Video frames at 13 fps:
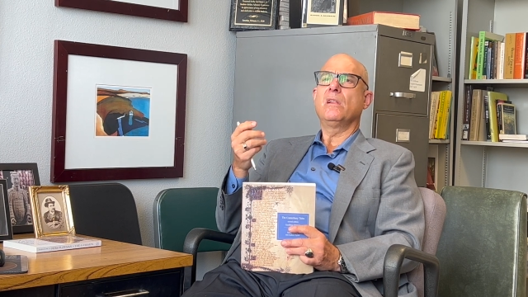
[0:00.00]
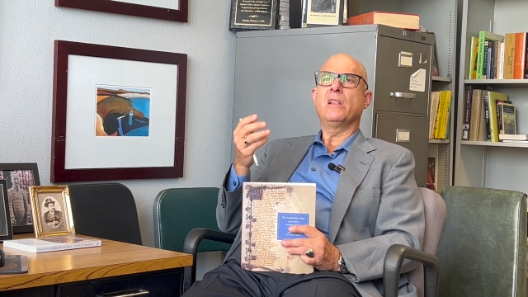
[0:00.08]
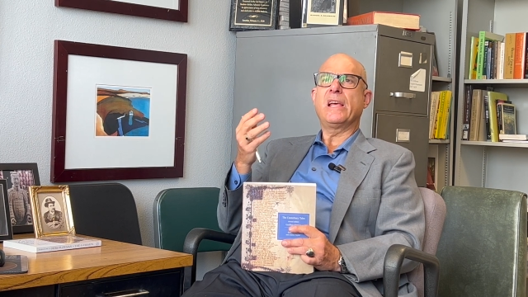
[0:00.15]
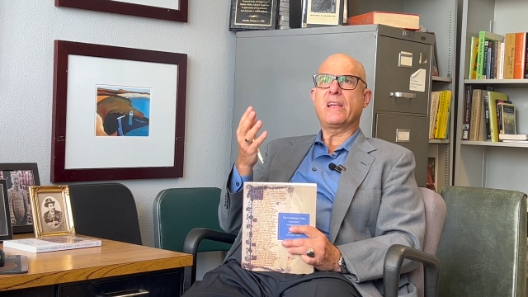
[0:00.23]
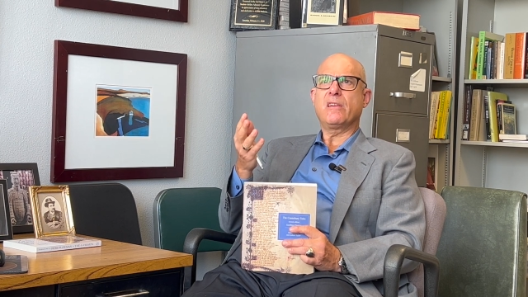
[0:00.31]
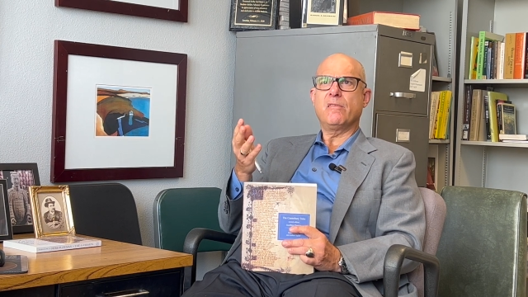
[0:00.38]

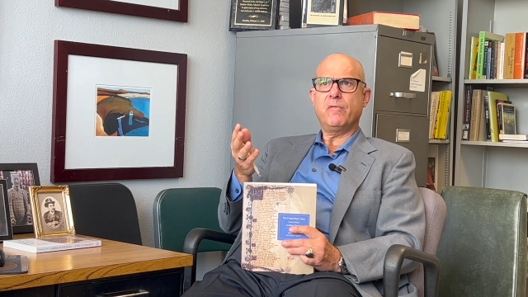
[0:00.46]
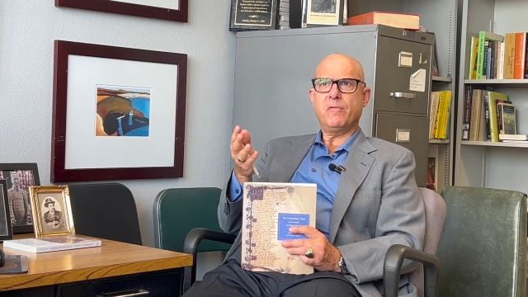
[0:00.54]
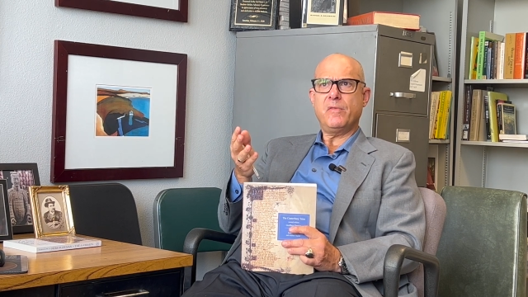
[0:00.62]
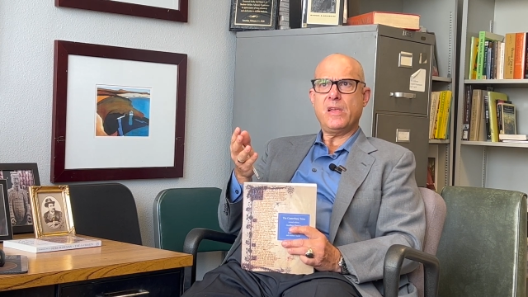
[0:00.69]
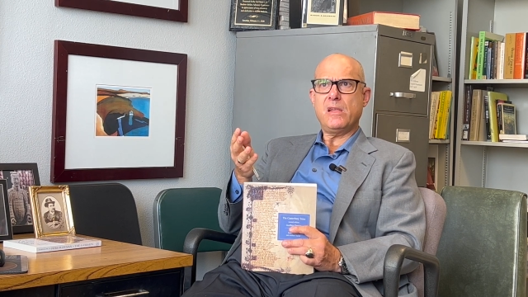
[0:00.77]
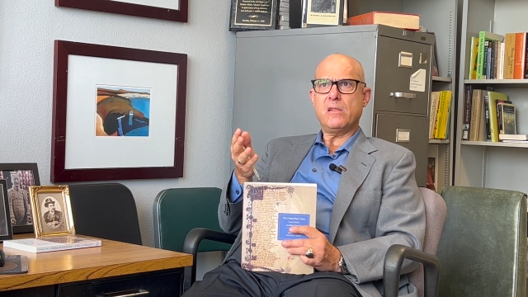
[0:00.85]
lack of
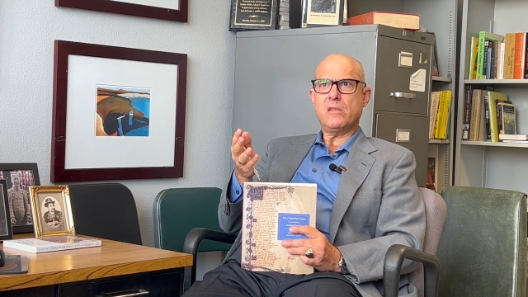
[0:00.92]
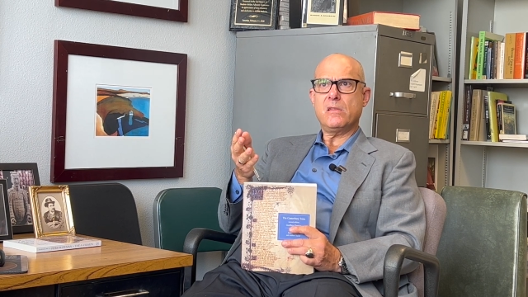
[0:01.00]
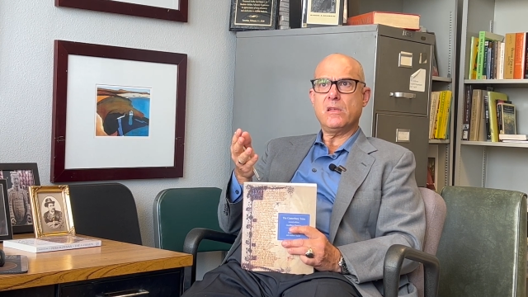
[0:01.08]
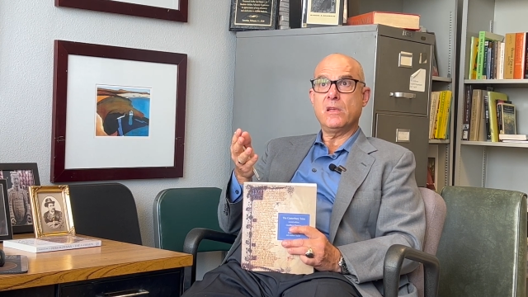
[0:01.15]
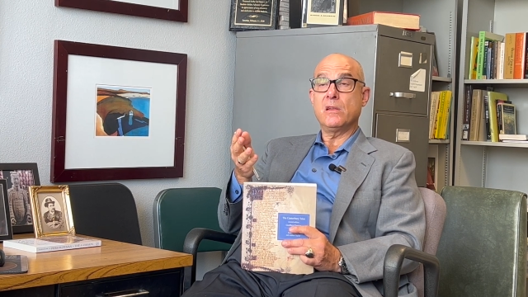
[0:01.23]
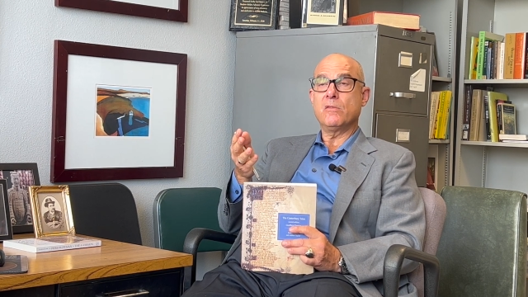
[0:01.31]
faith
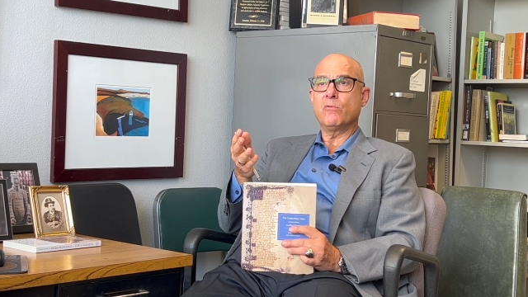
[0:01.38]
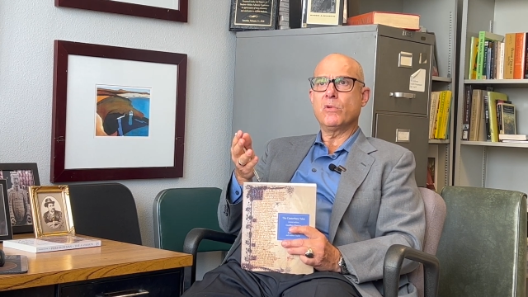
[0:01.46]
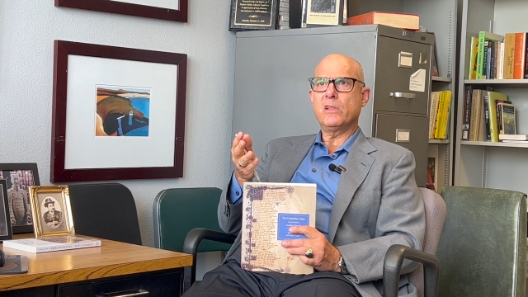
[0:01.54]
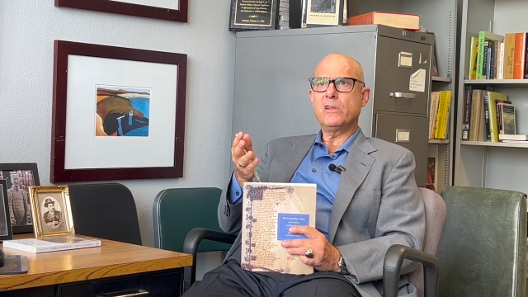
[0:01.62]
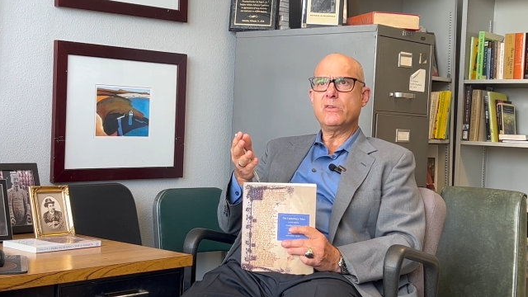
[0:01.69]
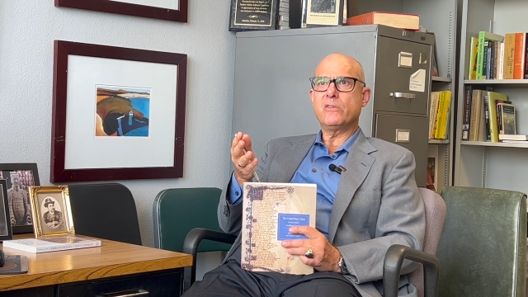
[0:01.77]
in
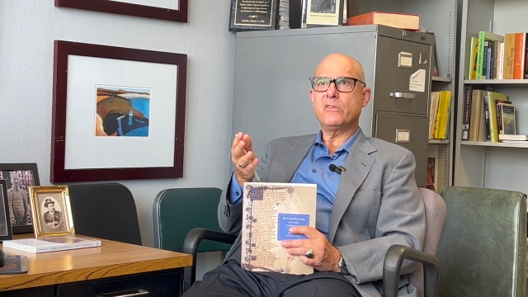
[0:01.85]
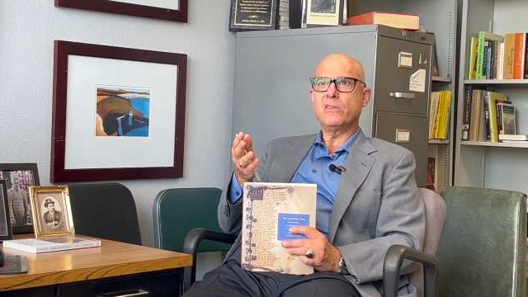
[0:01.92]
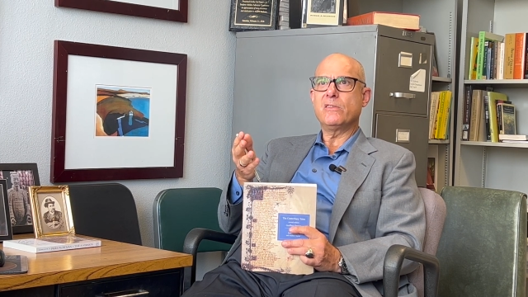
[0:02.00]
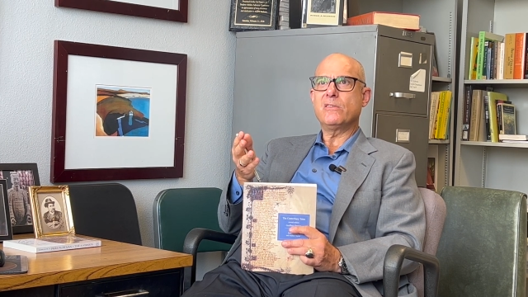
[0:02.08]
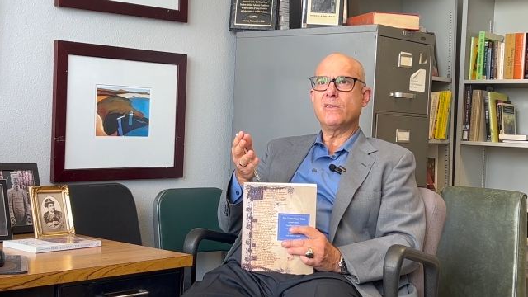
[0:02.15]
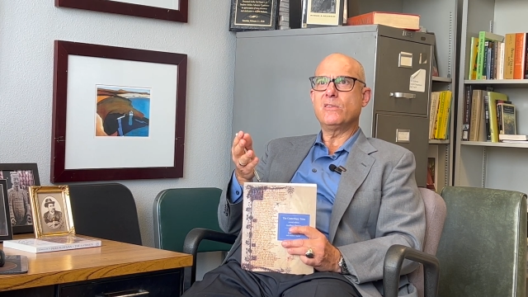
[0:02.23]
religious
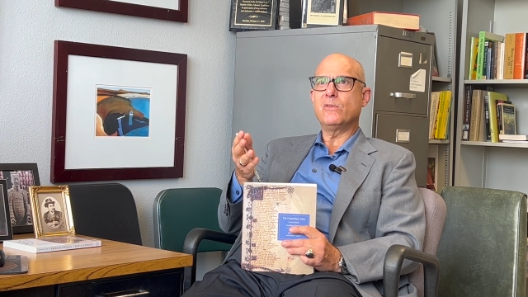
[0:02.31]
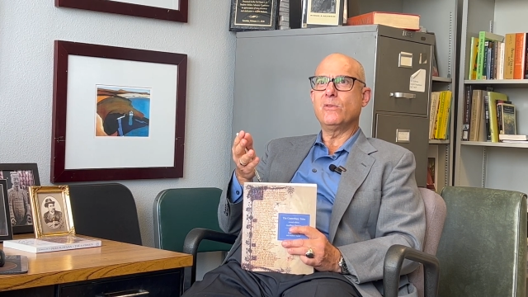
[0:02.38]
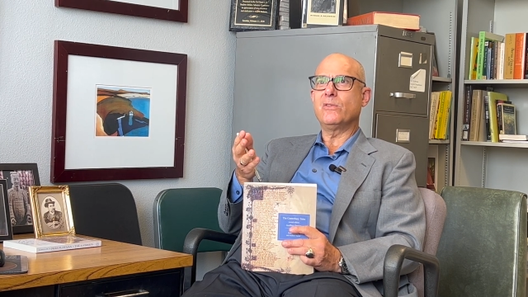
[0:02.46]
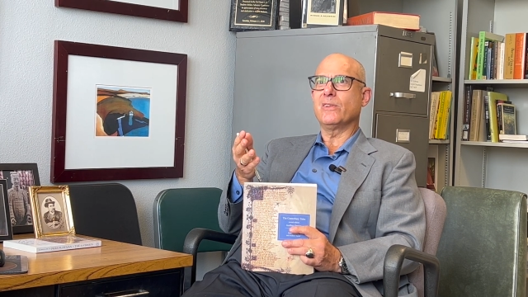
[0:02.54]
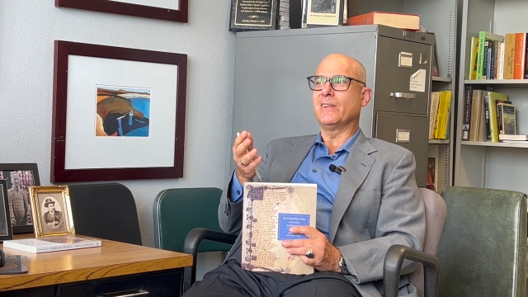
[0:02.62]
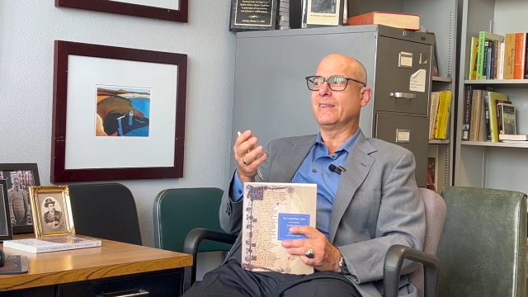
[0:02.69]

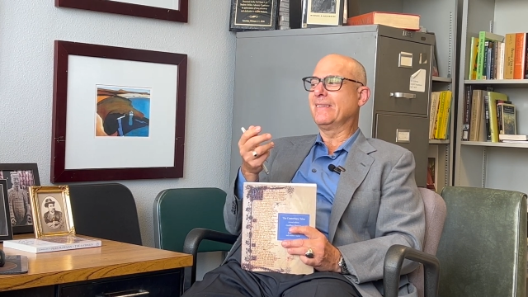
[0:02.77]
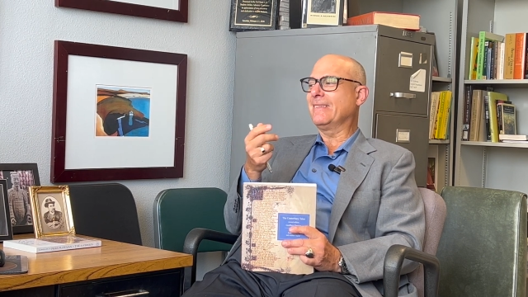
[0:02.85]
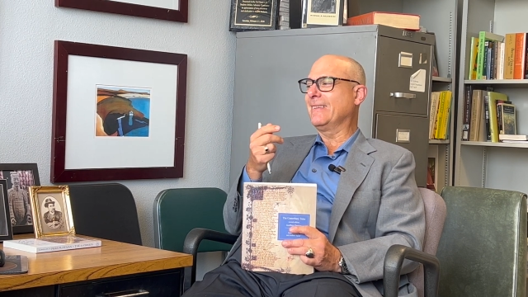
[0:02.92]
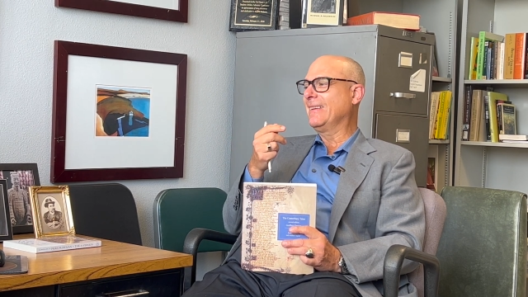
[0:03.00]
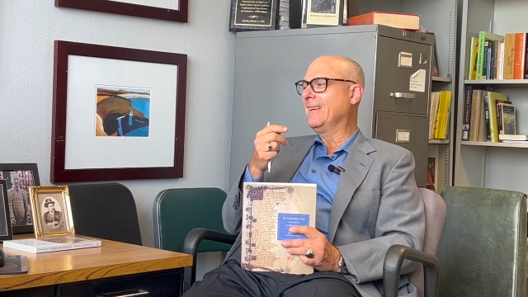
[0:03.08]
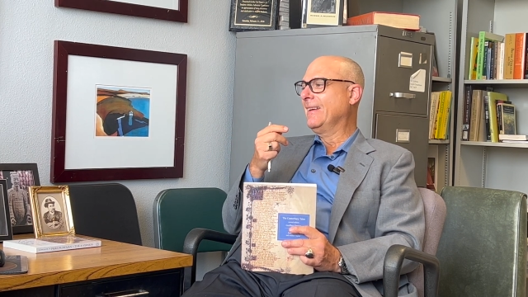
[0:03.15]
institutions.